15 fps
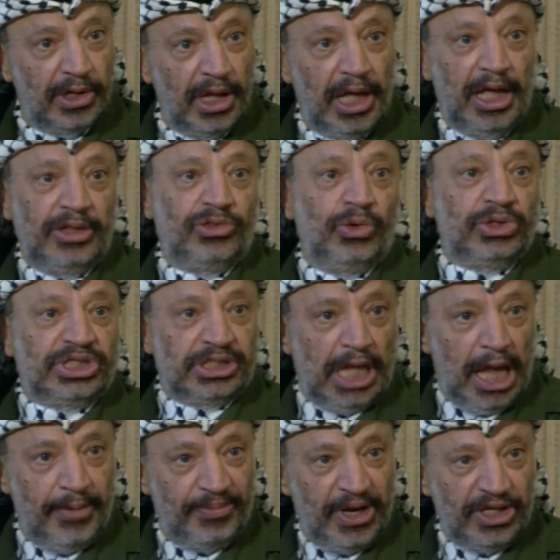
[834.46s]
and to
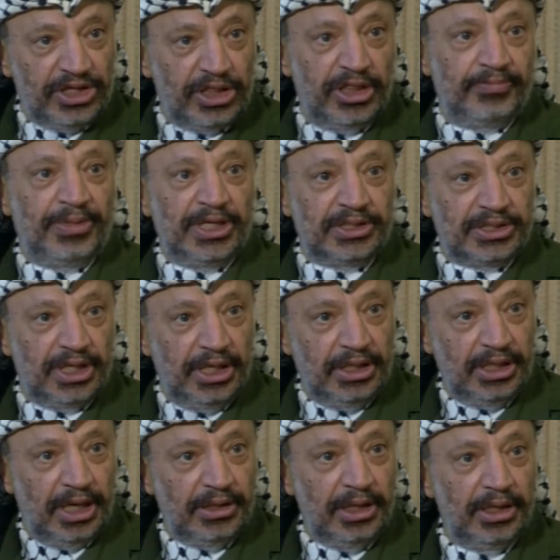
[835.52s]
establish the
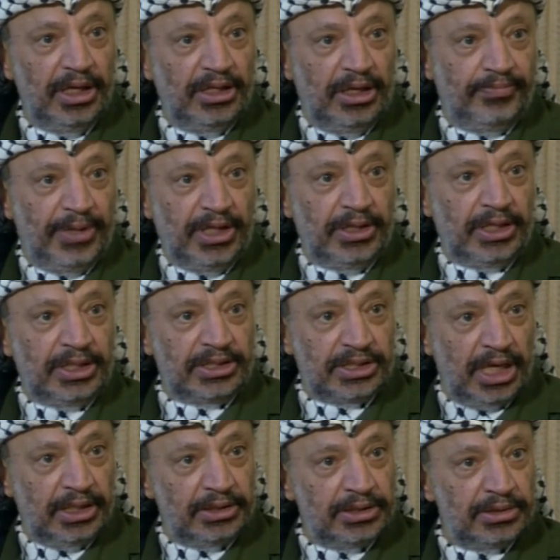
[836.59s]
Palestinian independent
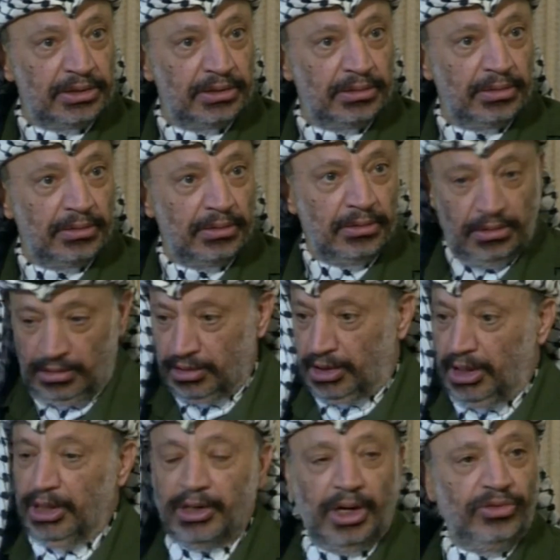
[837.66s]
states,
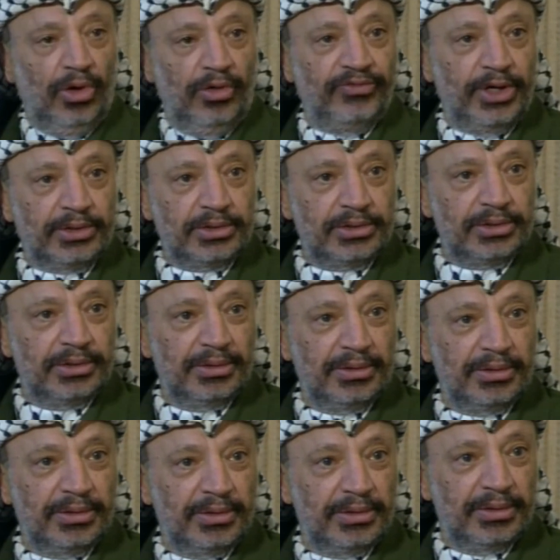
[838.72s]
clear and obvious.
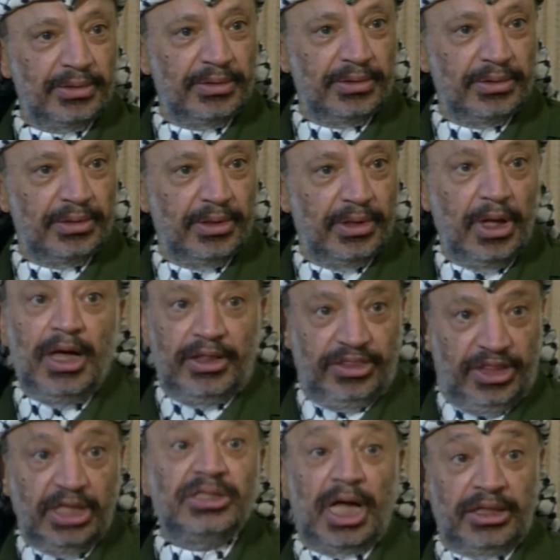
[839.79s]
And
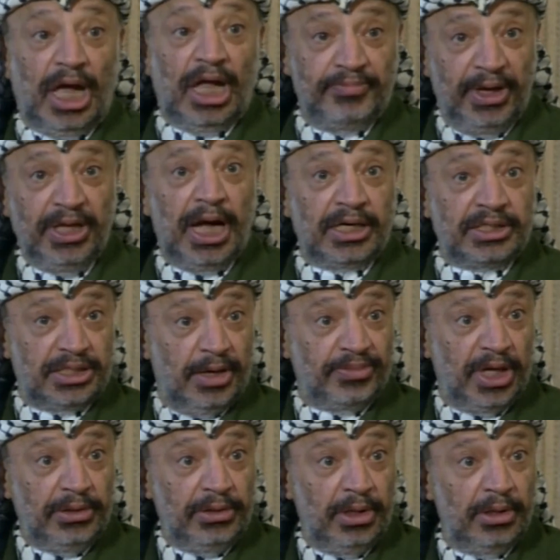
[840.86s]
this had been
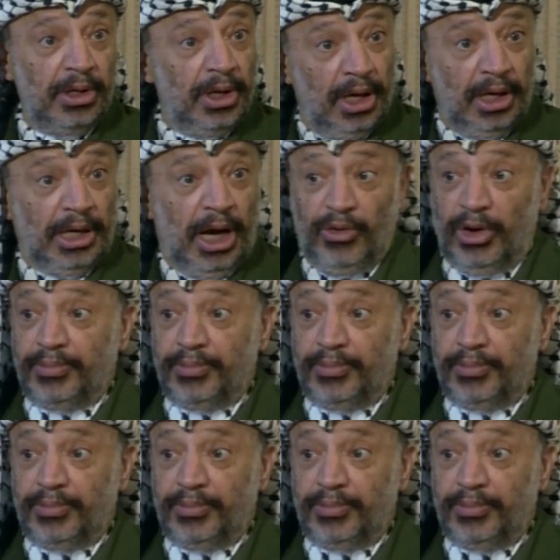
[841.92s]
accepted in our